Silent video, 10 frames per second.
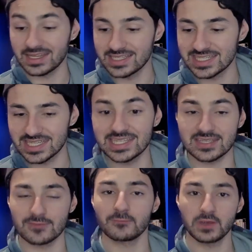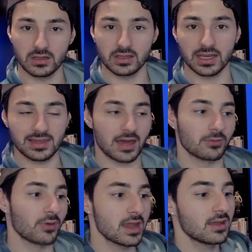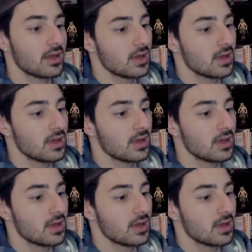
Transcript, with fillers: At least it doesn't feel like that, right?